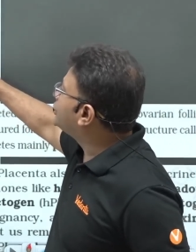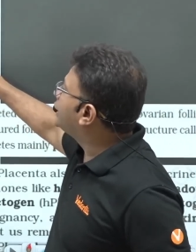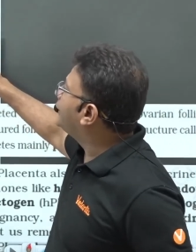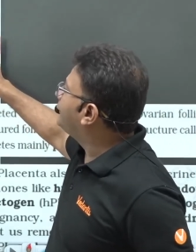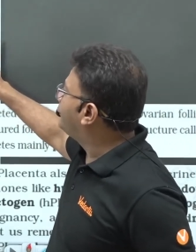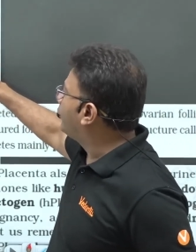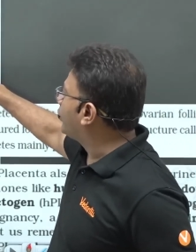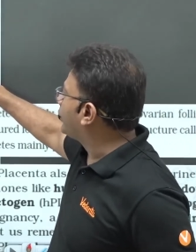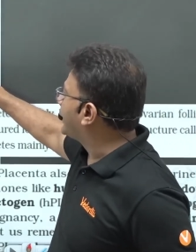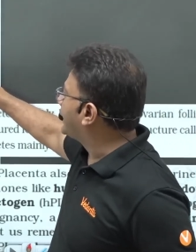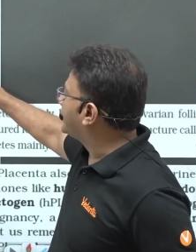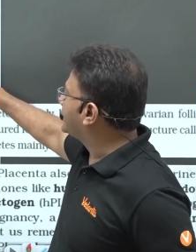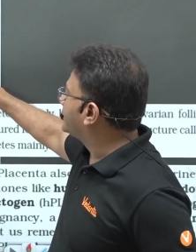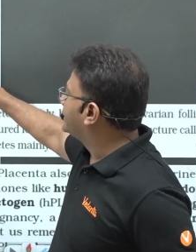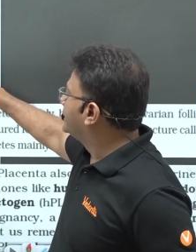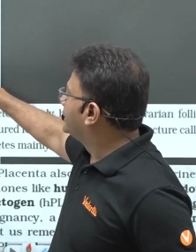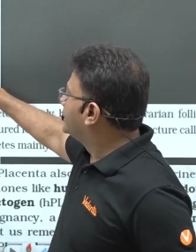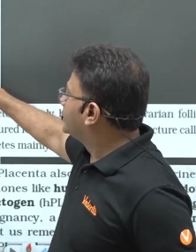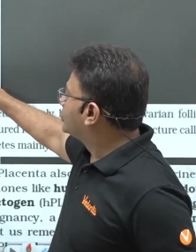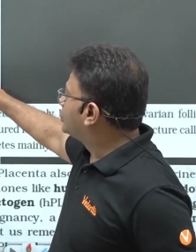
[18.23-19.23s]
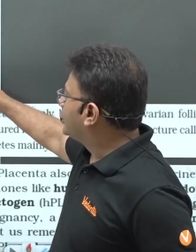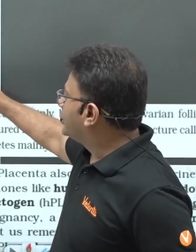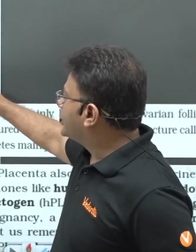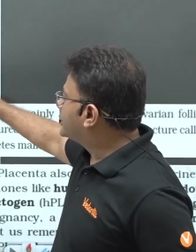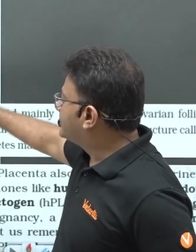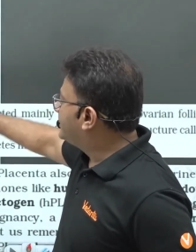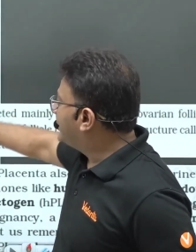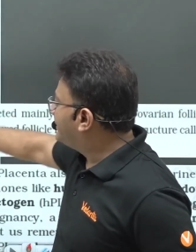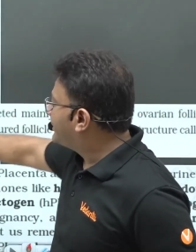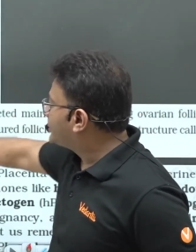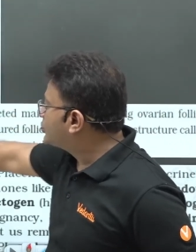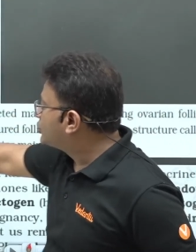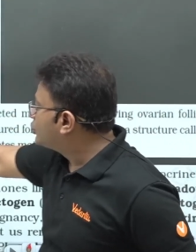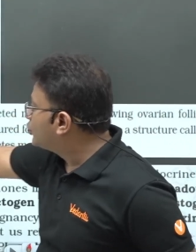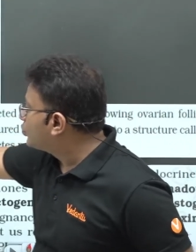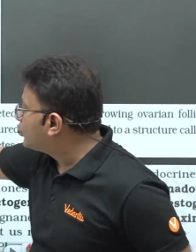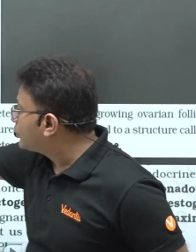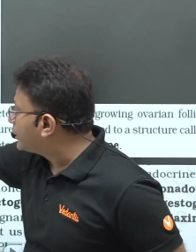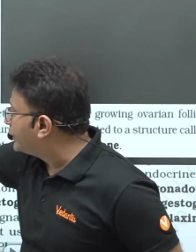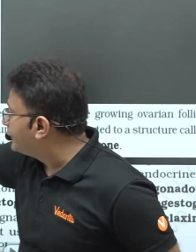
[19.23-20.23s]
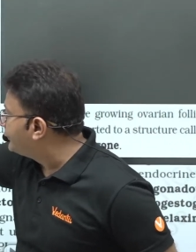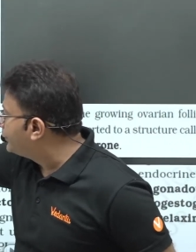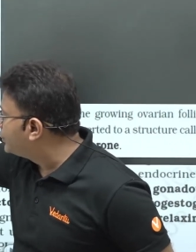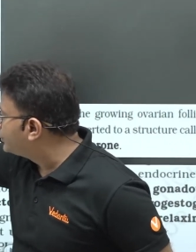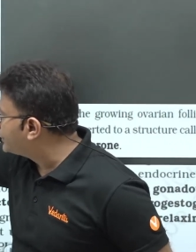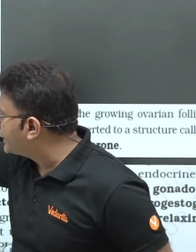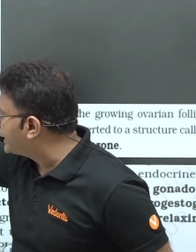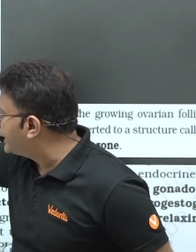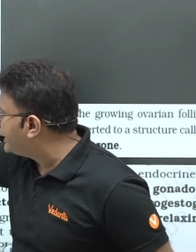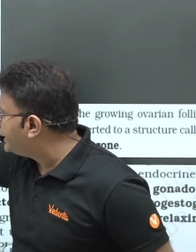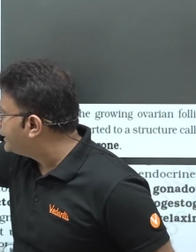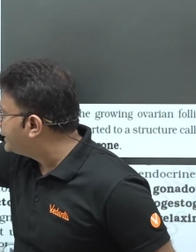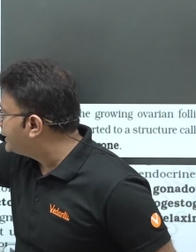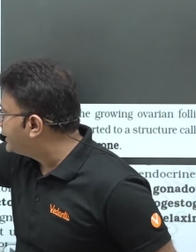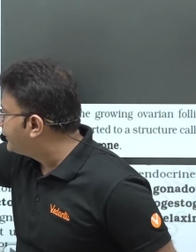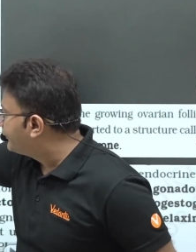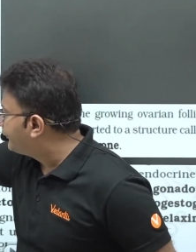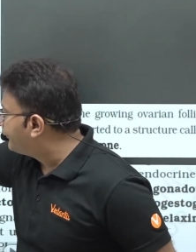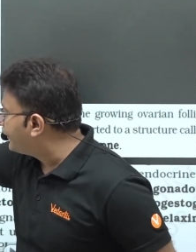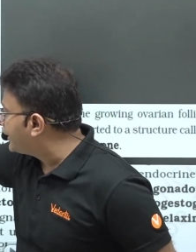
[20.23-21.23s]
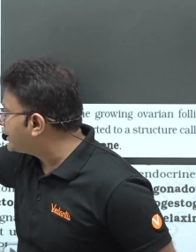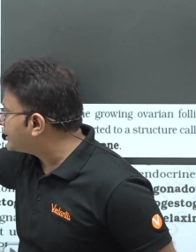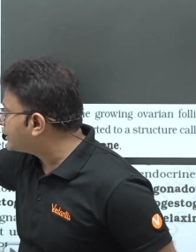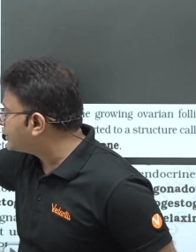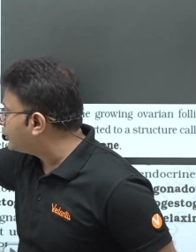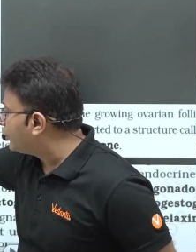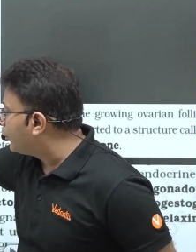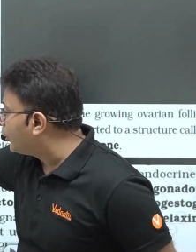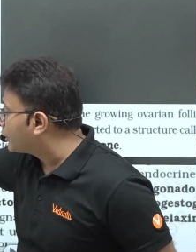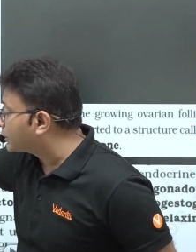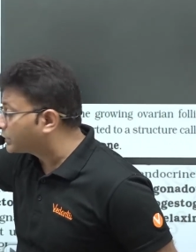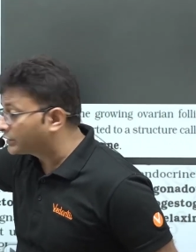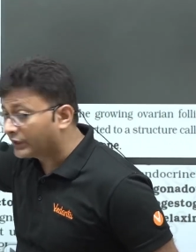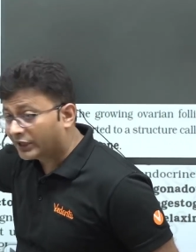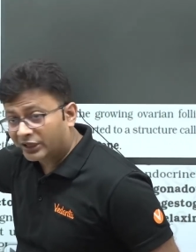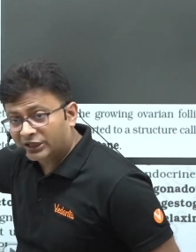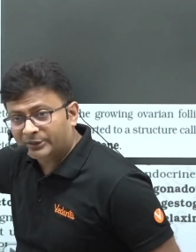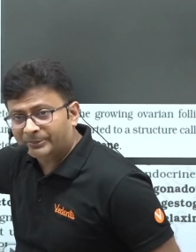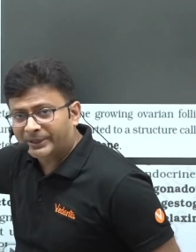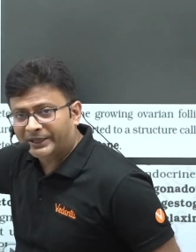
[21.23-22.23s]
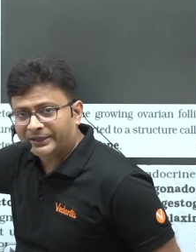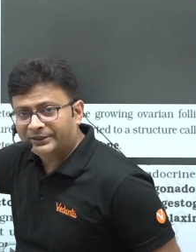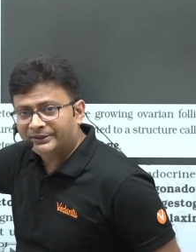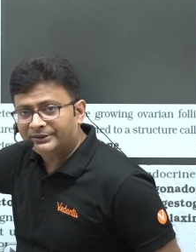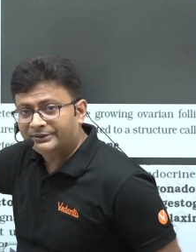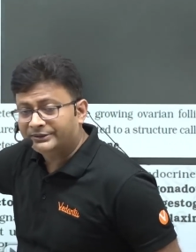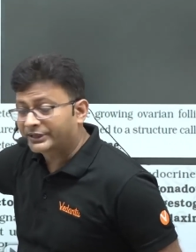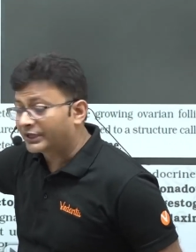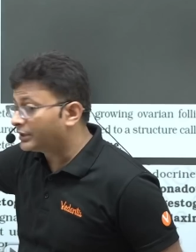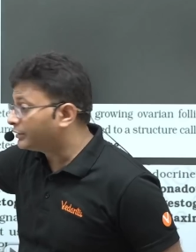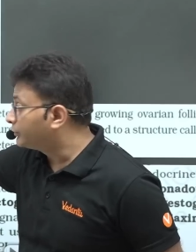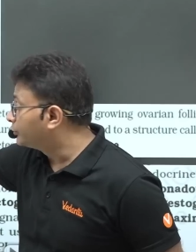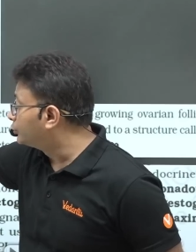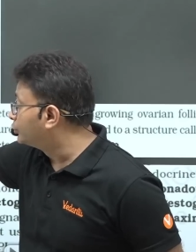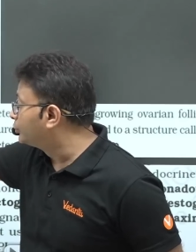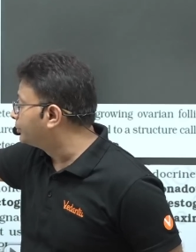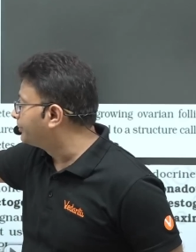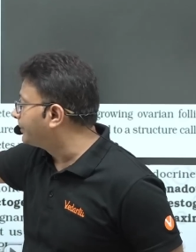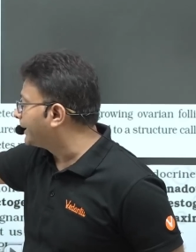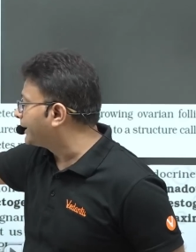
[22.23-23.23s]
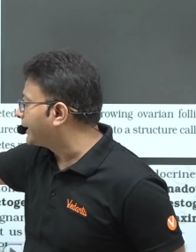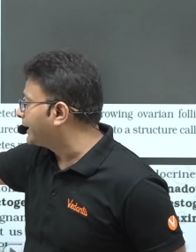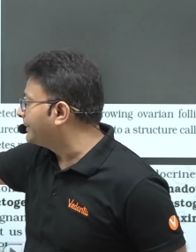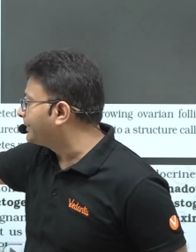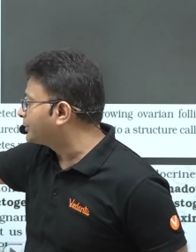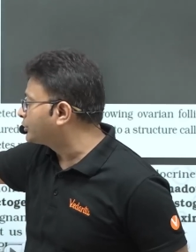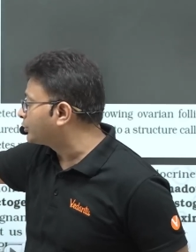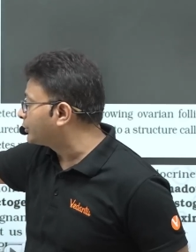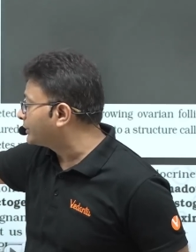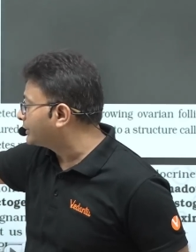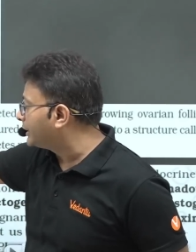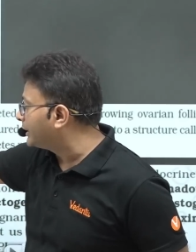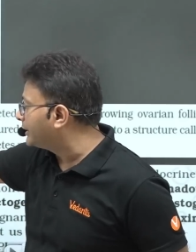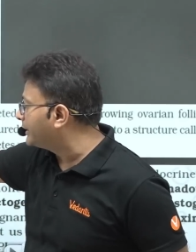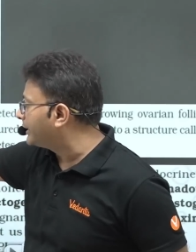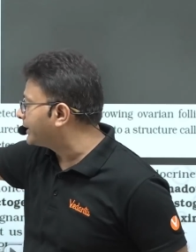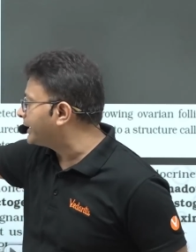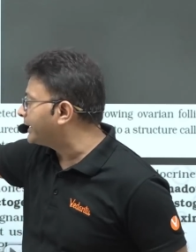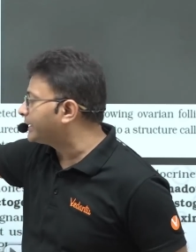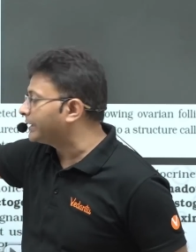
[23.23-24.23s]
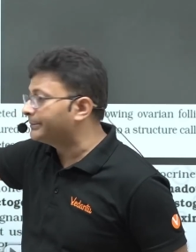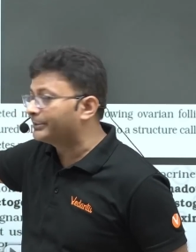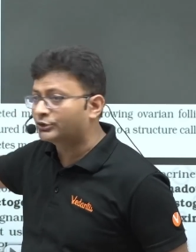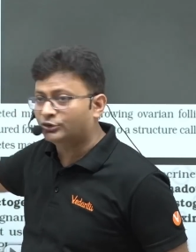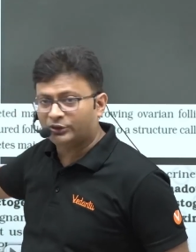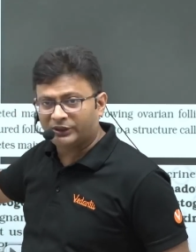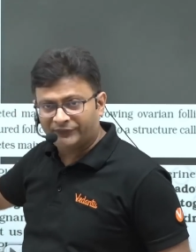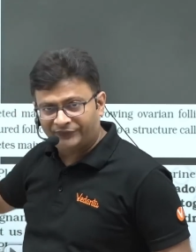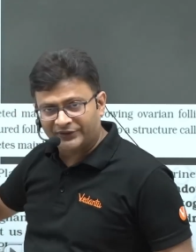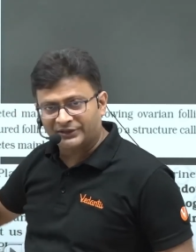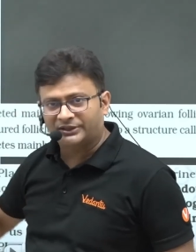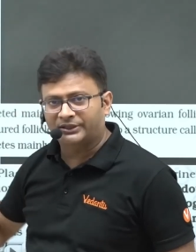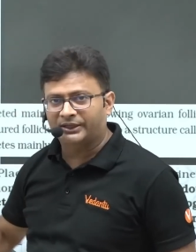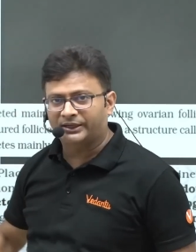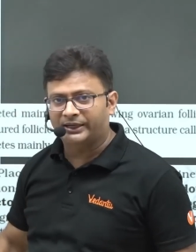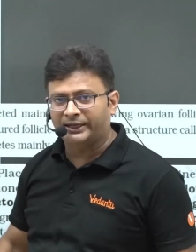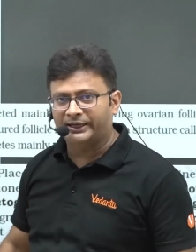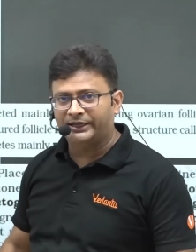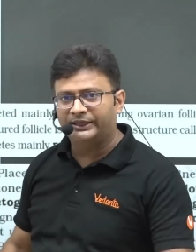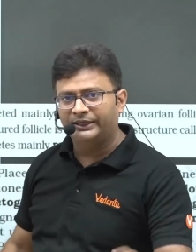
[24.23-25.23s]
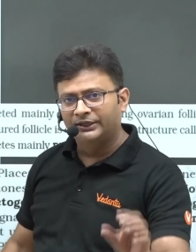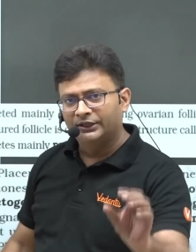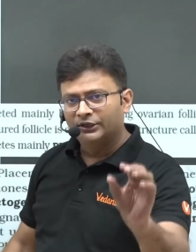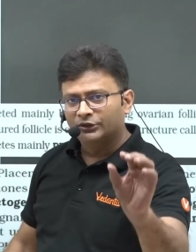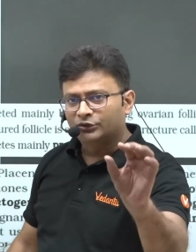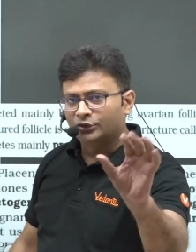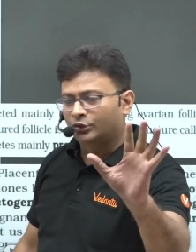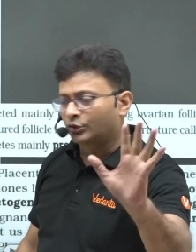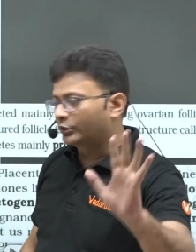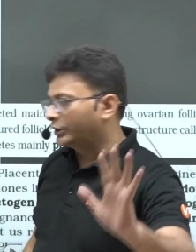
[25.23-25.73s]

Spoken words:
the following. So in this, children are confused between first and third. Sir, many children have used third. Many children have used first. So